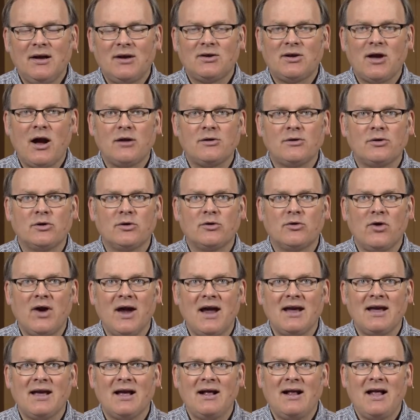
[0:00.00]
Dr.
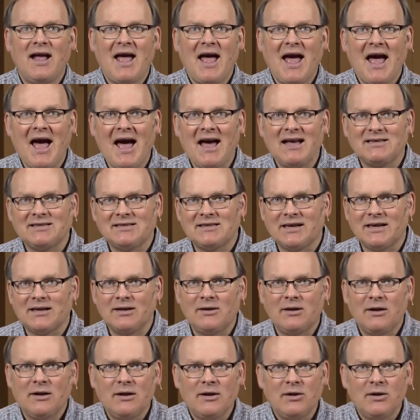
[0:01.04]
Craig Hassad,